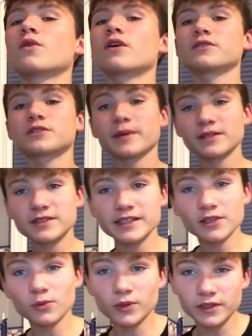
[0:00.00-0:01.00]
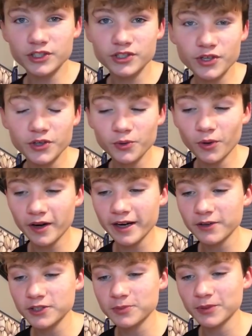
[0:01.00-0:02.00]
I was about to say the worst 2
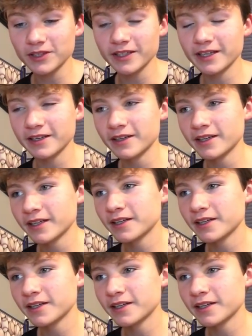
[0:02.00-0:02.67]
walkouts, but then